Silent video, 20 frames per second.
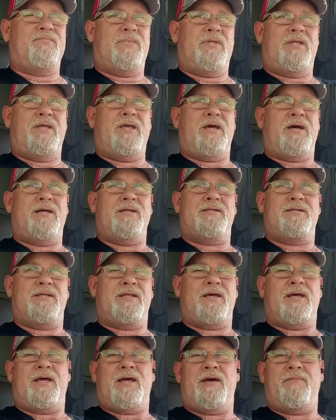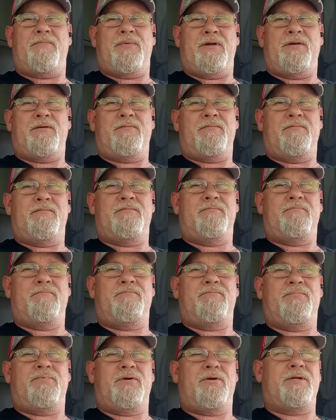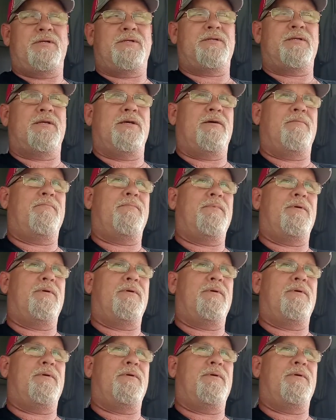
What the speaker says: the odds of that happening are pretty slim.